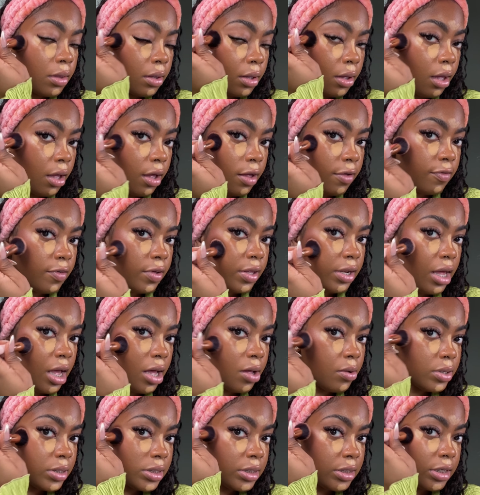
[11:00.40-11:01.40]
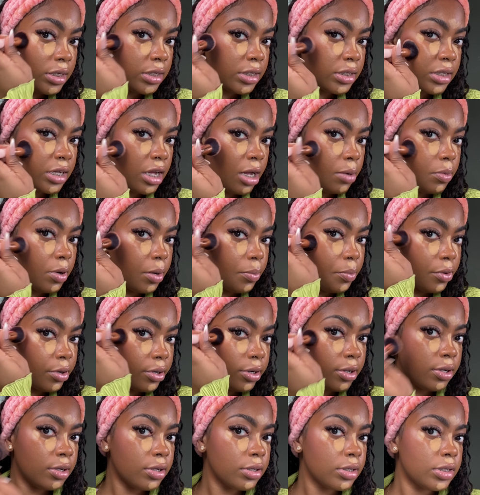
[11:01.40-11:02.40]
I feel like with these type of
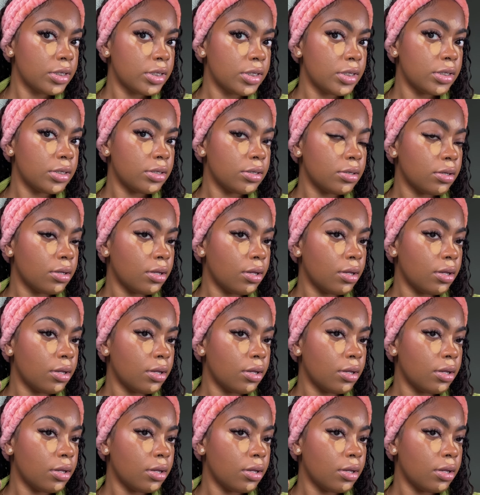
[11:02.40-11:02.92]
products,